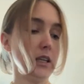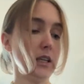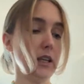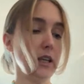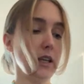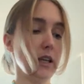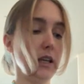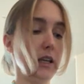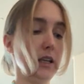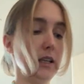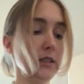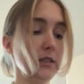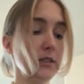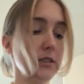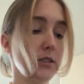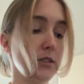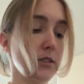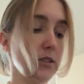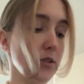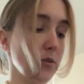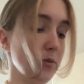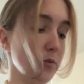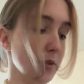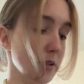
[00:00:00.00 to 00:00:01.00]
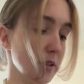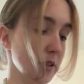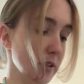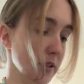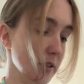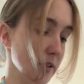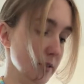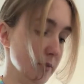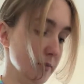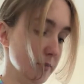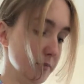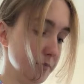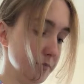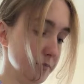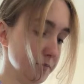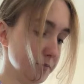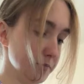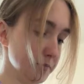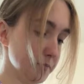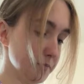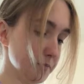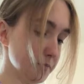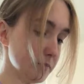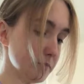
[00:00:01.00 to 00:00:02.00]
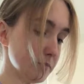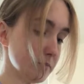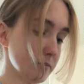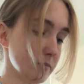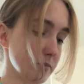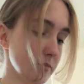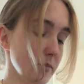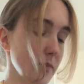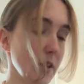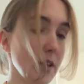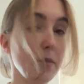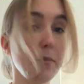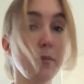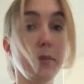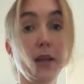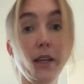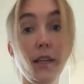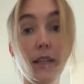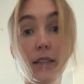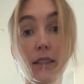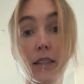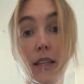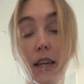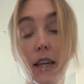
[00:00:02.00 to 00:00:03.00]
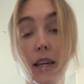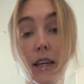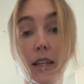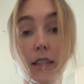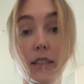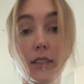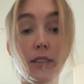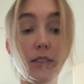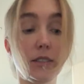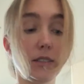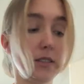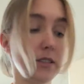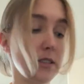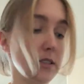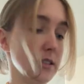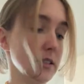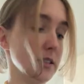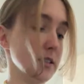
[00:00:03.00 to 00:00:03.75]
case you wanna make that